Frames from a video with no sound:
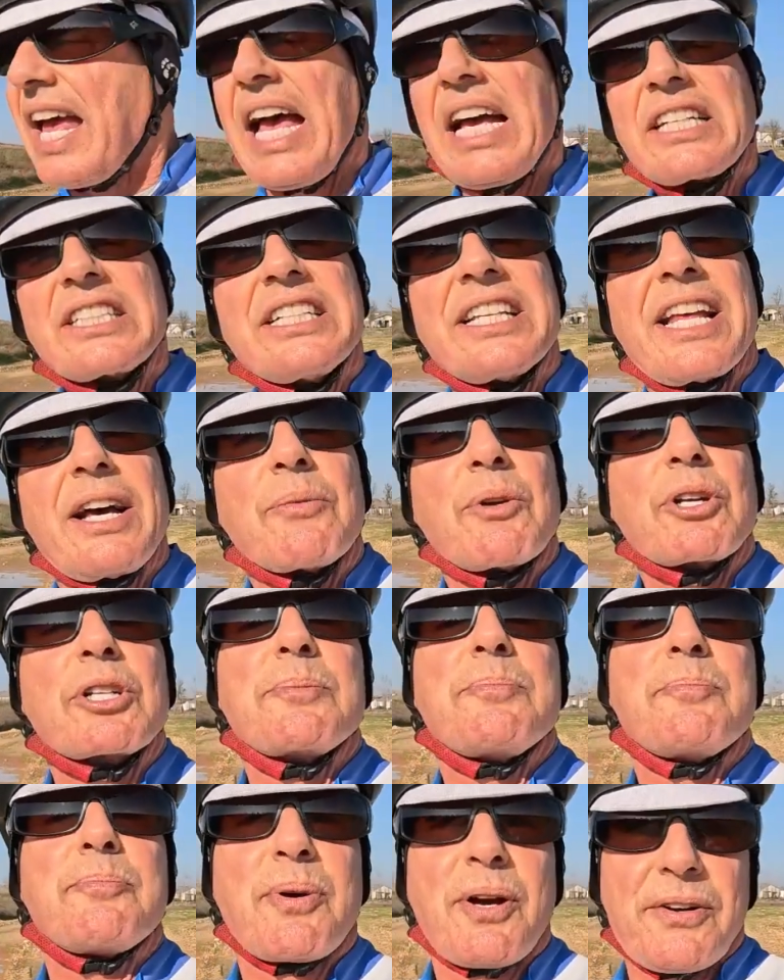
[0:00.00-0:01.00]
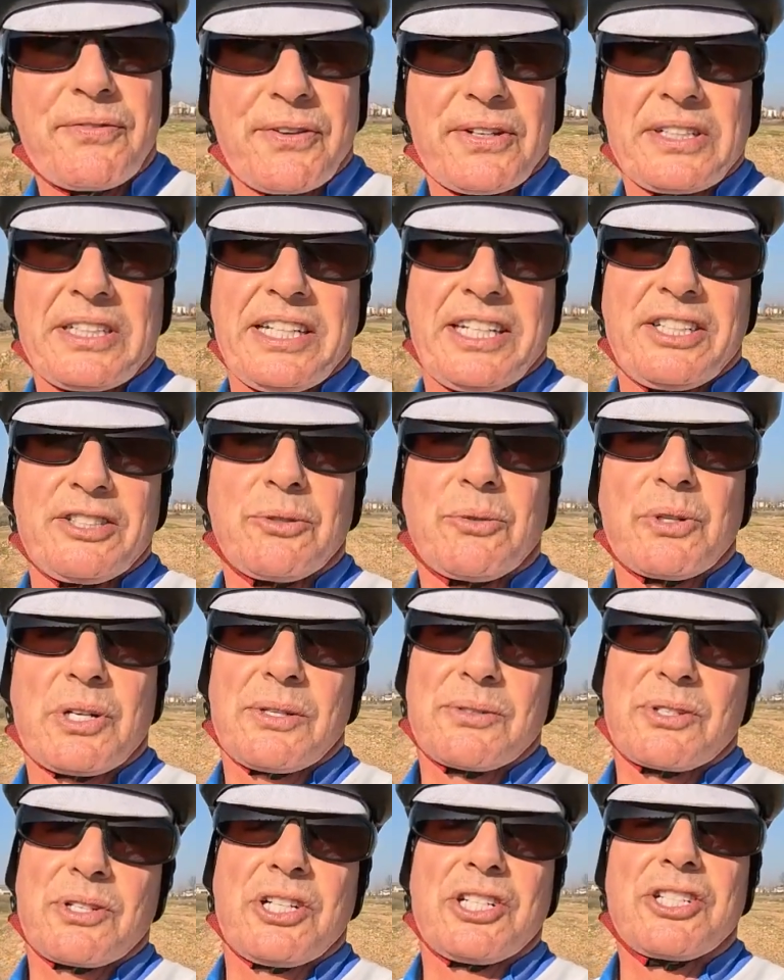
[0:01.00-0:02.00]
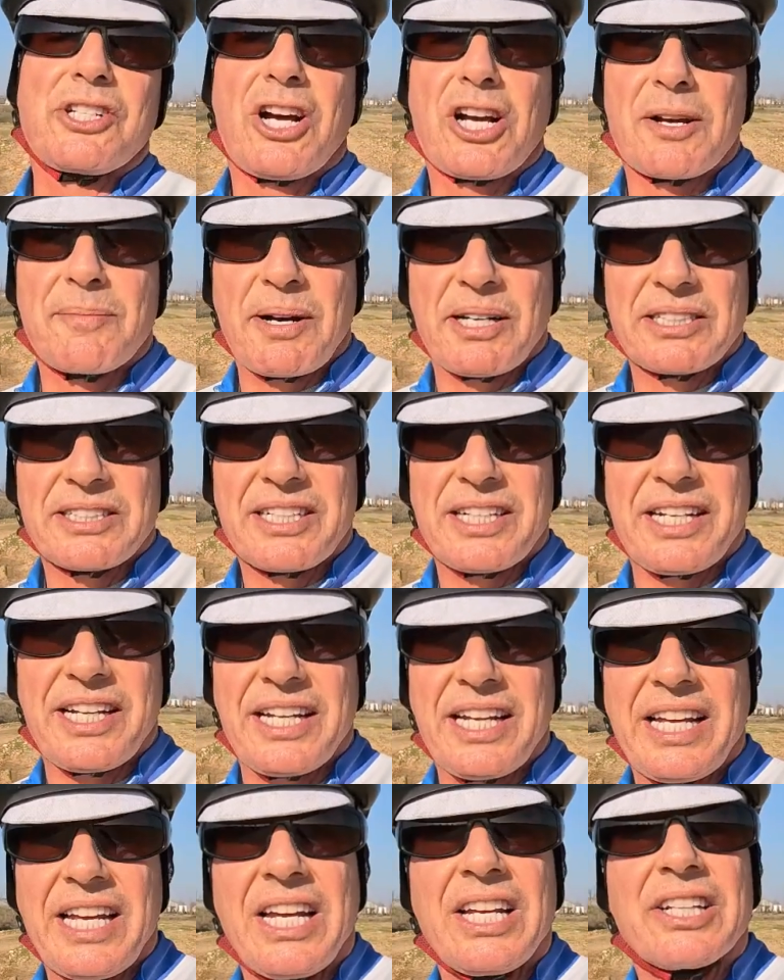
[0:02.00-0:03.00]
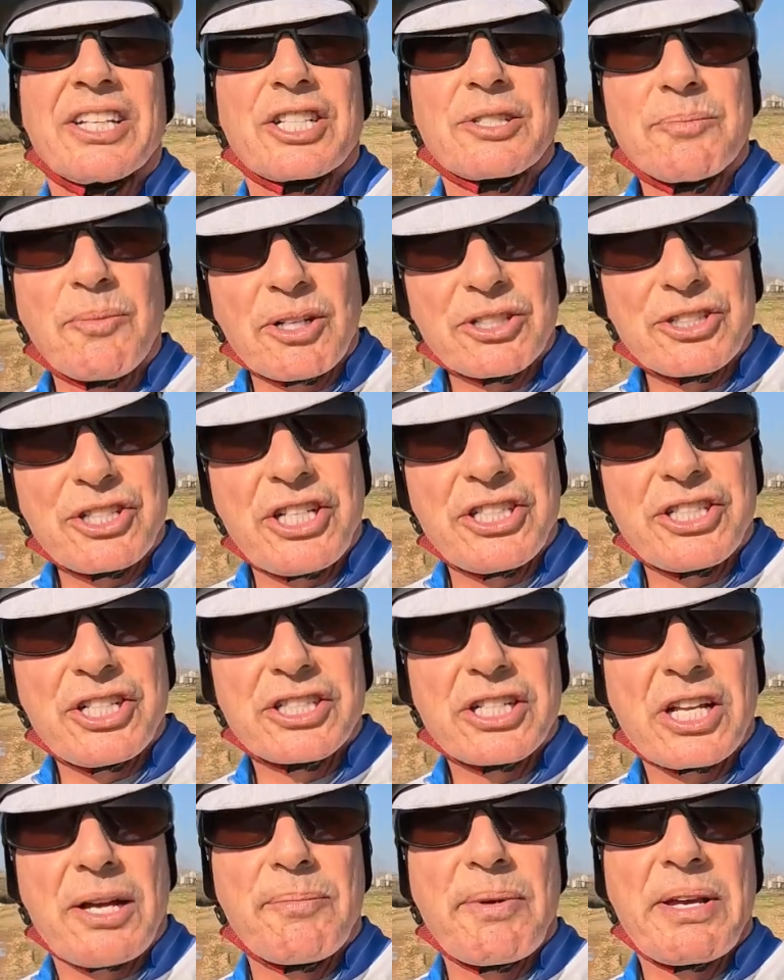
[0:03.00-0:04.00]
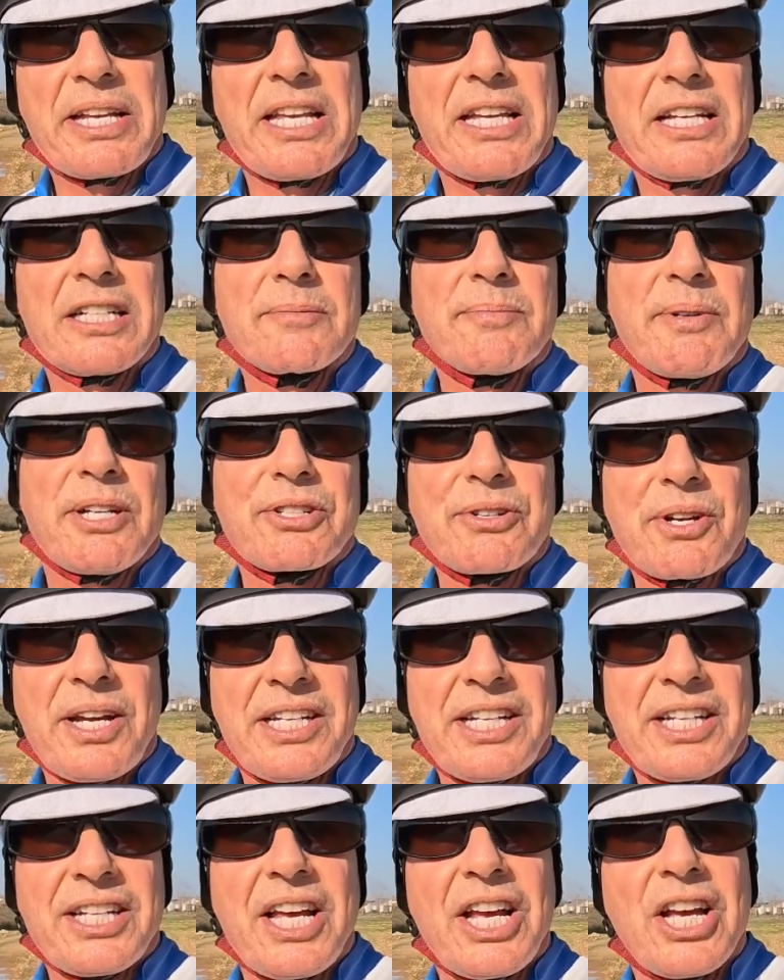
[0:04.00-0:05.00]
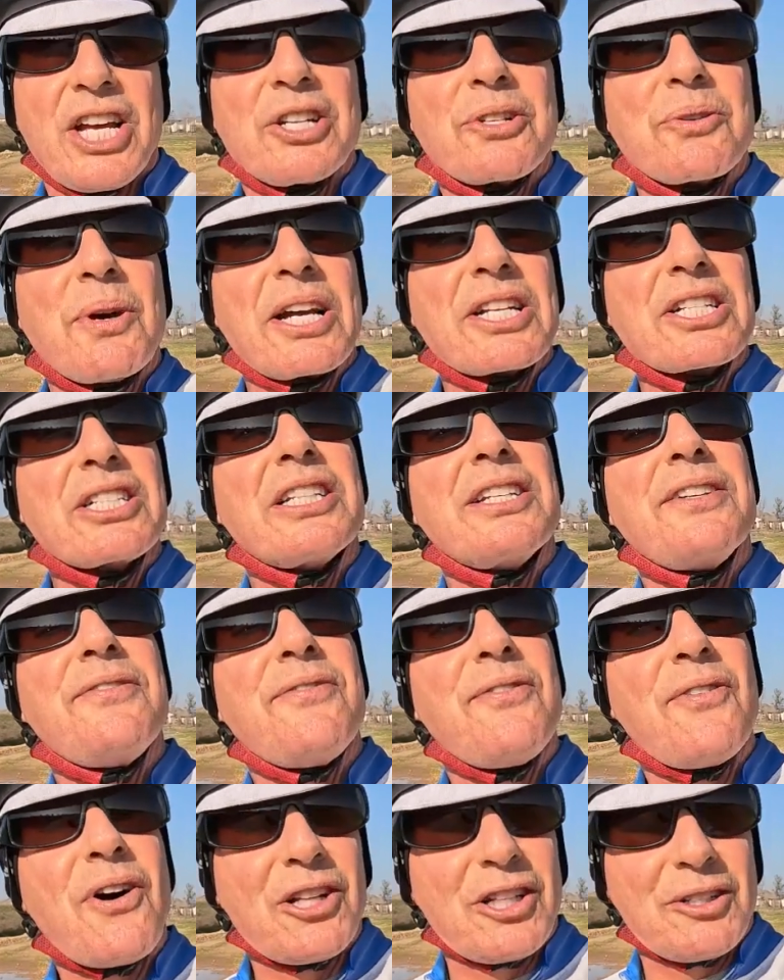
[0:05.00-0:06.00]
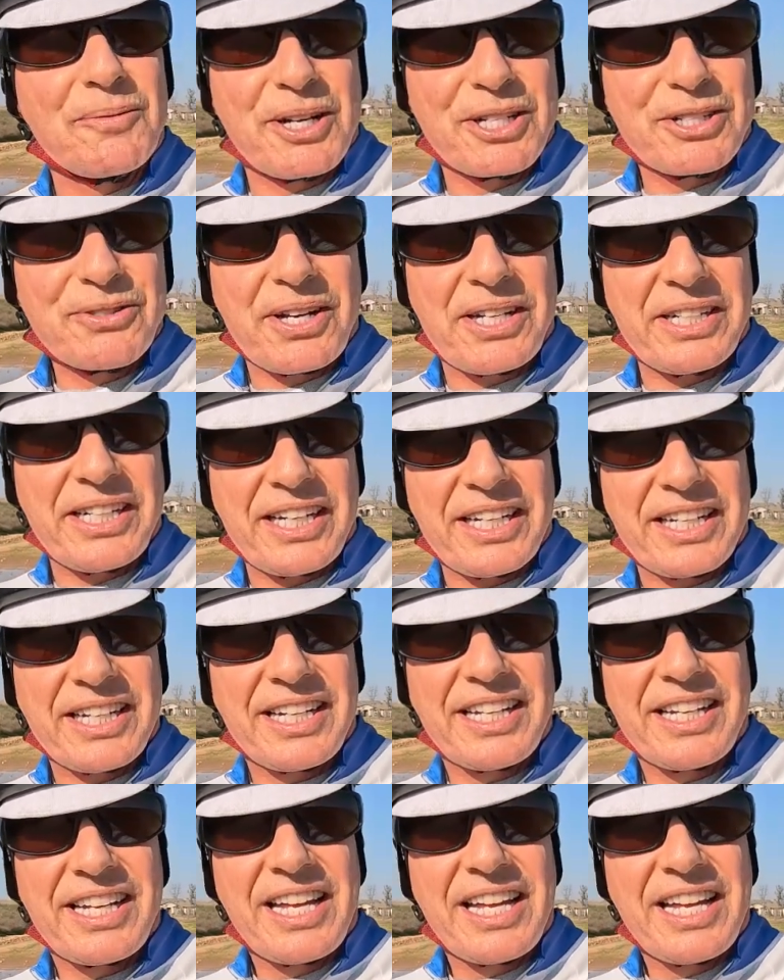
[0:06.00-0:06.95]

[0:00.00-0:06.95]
Actually, that works perfectly into what I was going to talk about today. The small changes I'm making into my training to actually follow my training.